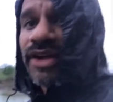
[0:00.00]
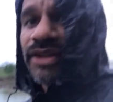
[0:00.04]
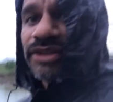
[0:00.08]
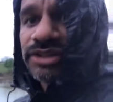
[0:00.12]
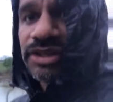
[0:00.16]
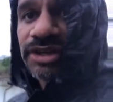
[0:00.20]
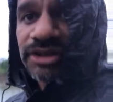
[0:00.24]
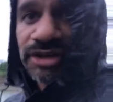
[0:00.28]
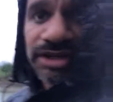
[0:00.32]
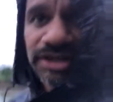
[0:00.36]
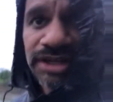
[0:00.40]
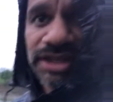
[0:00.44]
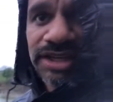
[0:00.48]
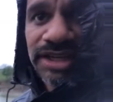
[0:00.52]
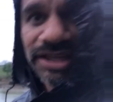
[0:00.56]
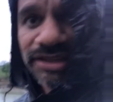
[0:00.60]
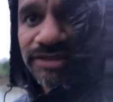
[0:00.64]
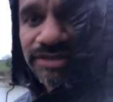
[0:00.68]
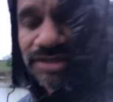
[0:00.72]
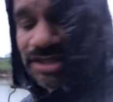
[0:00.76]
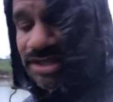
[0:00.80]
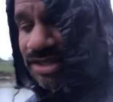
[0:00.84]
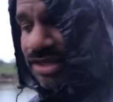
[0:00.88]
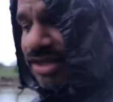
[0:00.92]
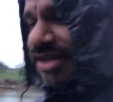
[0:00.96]

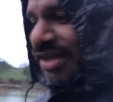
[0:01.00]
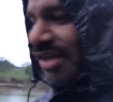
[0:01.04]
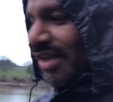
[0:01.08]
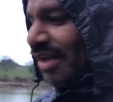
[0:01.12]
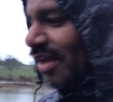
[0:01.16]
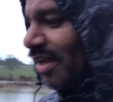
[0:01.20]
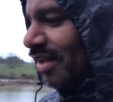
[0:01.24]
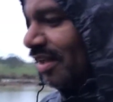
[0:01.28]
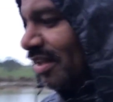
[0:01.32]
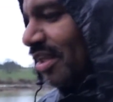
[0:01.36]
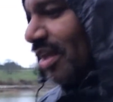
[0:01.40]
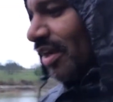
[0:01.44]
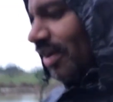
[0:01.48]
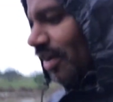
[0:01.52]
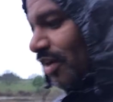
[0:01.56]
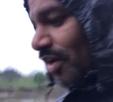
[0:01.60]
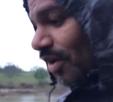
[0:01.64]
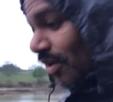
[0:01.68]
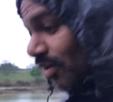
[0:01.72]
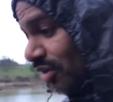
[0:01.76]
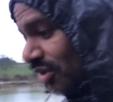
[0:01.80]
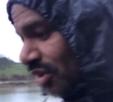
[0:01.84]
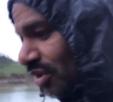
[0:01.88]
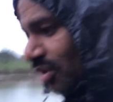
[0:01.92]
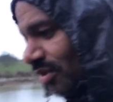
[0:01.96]
alternatives to
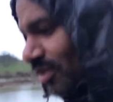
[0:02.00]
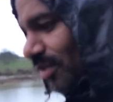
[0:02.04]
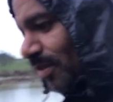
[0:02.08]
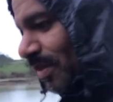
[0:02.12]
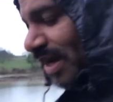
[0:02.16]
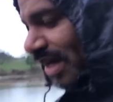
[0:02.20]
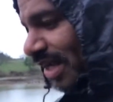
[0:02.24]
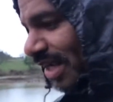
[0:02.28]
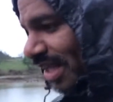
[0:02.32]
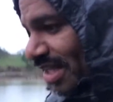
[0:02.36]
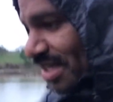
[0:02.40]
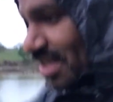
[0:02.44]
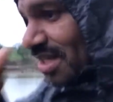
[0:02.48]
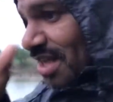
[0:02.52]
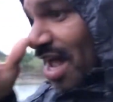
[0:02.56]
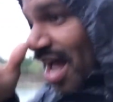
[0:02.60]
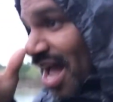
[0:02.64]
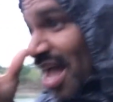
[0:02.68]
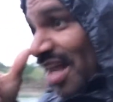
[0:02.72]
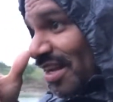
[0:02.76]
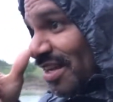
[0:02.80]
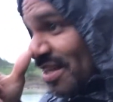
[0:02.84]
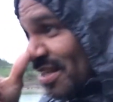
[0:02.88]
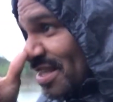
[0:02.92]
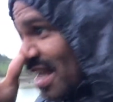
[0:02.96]
go to when it gets
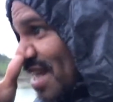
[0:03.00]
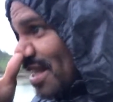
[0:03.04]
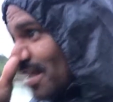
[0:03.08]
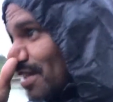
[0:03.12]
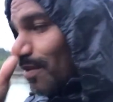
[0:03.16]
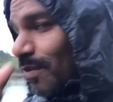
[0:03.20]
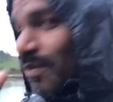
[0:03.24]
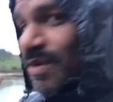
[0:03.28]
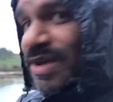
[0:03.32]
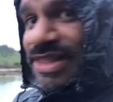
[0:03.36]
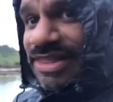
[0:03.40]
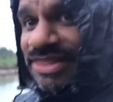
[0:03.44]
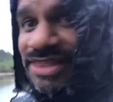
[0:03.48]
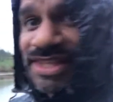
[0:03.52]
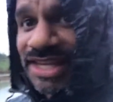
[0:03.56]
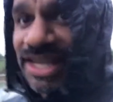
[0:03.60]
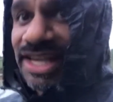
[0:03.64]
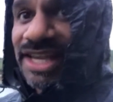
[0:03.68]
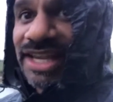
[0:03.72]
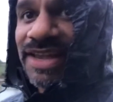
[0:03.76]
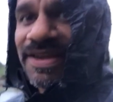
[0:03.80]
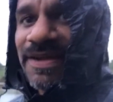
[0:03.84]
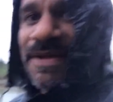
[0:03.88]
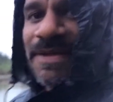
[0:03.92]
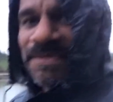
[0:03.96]
hot, because that's the one
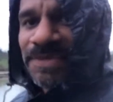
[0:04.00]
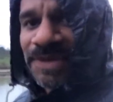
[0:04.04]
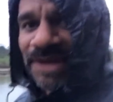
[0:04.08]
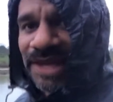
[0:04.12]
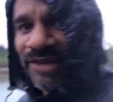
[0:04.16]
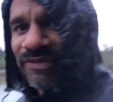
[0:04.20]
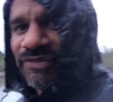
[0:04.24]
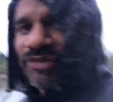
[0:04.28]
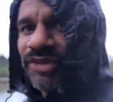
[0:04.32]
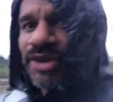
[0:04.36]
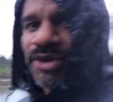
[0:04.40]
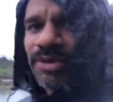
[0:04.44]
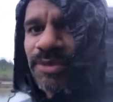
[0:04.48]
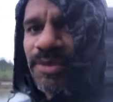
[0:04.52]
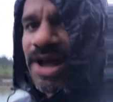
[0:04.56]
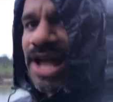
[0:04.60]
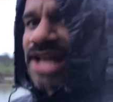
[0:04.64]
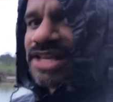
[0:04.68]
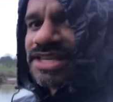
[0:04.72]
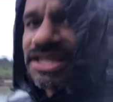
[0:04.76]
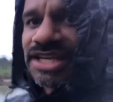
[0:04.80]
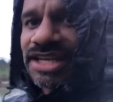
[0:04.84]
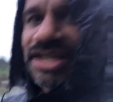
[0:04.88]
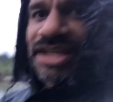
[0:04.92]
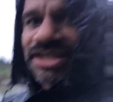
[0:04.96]
thing. If you're
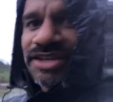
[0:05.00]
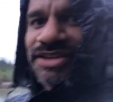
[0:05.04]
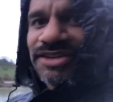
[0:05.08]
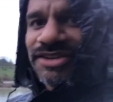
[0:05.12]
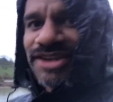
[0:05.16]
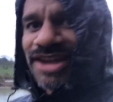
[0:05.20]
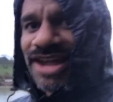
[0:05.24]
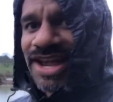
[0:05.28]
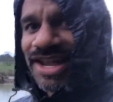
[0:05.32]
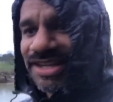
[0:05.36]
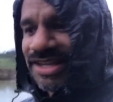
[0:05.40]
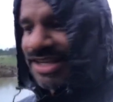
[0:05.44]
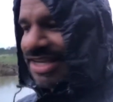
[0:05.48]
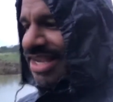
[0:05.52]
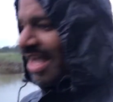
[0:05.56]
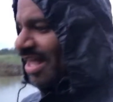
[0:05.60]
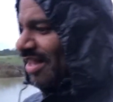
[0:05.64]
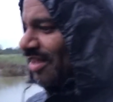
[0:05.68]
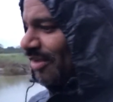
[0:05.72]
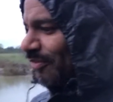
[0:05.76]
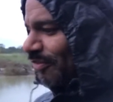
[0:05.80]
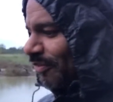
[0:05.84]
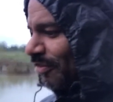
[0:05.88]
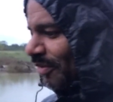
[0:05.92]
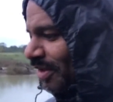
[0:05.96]
watching and you're not in
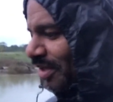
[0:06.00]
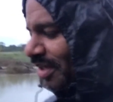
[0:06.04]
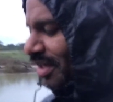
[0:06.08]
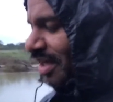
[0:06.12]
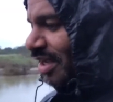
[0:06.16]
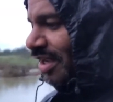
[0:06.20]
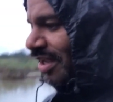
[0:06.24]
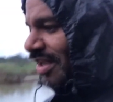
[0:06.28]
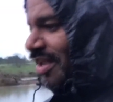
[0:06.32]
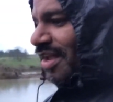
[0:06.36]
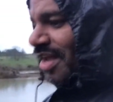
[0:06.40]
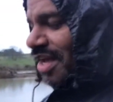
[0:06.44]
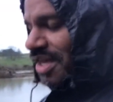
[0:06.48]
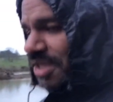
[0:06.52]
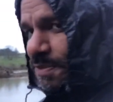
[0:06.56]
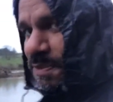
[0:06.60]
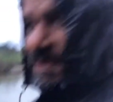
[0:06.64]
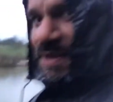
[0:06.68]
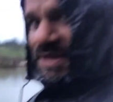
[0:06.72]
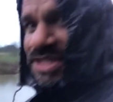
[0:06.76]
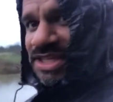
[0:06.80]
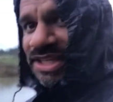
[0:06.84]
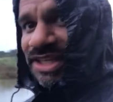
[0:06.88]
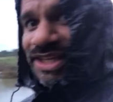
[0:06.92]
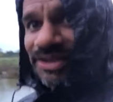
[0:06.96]
California,
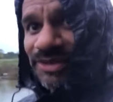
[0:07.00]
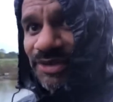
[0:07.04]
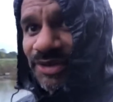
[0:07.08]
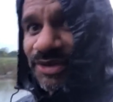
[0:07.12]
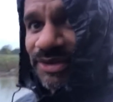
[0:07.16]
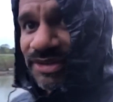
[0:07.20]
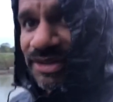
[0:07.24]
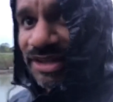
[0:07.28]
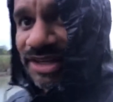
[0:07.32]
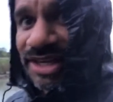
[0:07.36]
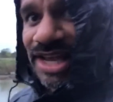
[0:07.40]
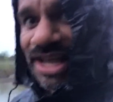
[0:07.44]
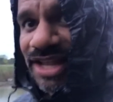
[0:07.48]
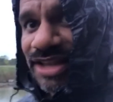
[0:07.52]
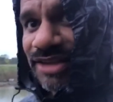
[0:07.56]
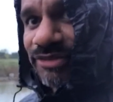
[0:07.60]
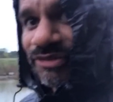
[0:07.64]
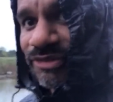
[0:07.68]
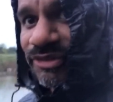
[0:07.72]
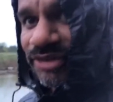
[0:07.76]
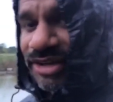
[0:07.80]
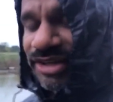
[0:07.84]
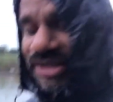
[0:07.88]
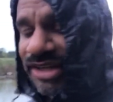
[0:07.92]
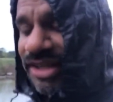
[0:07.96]
especially Northern
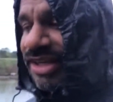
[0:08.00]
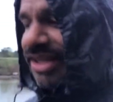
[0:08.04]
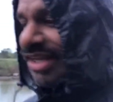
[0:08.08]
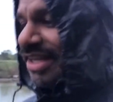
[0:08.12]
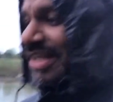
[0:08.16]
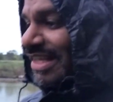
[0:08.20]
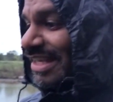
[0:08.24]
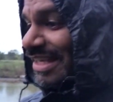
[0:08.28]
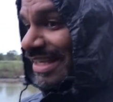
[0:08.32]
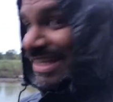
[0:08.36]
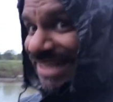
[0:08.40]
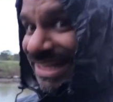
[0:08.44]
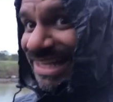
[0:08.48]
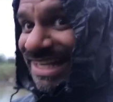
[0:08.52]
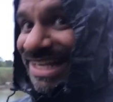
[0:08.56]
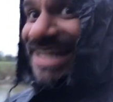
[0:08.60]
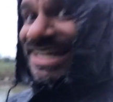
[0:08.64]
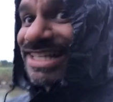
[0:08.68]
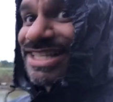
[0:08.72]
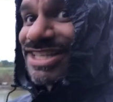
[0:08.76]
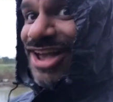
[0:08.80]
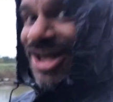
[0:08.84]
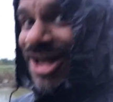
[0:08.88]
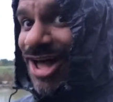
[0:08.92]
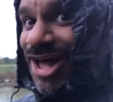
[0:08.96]
California, it
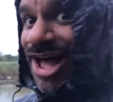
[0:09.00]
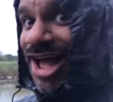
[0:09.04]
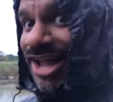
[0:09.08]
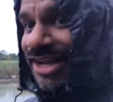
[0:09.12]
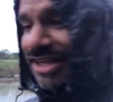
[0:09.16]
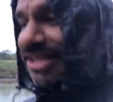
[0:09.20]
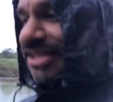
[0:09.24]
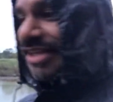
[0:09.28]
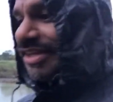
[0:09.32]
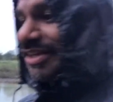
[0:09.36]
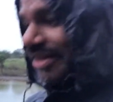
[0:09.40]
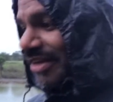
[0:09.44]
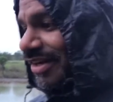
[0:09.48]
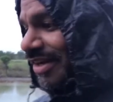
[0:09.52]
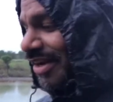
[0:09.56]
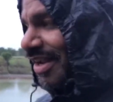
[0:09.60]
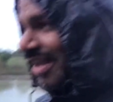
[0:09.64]
gets hot here.